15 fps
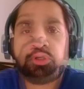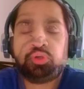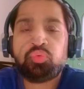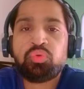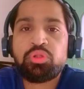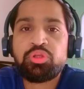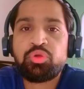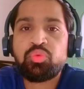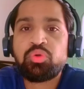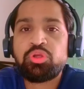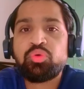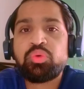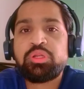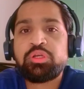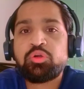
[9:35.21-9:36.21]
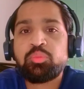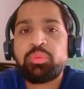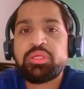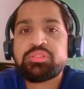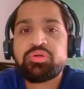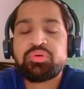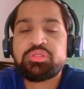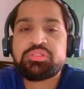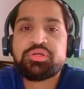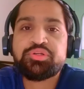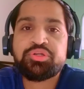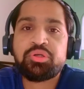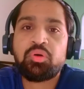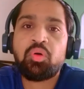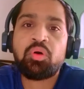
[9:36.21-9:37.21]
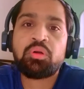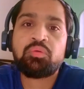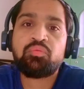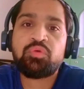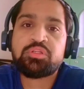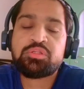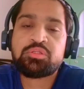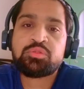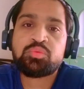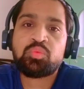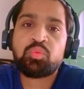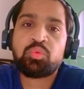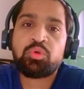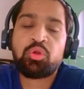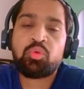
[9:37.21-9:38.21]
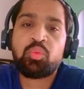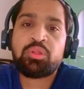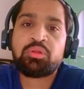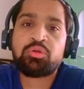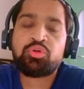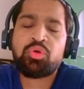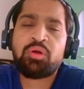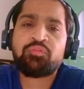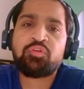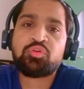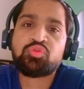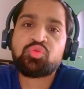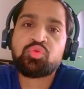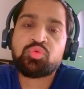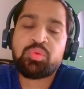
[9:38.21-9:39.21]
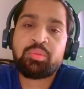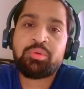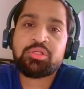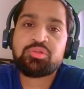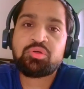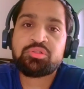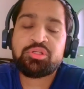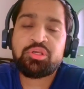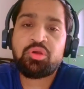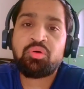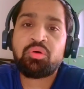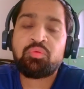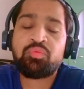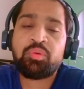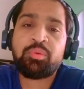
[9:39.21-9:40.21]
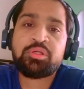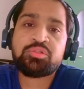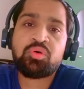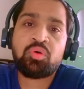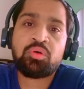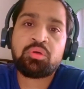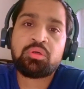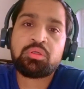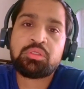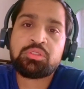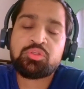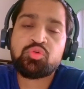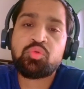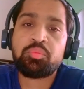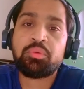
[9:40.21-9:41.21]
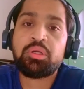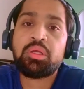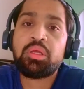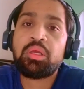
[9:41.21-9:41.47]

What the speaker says: You need to base your decision on versus whether you have to choose Webex or Zoom.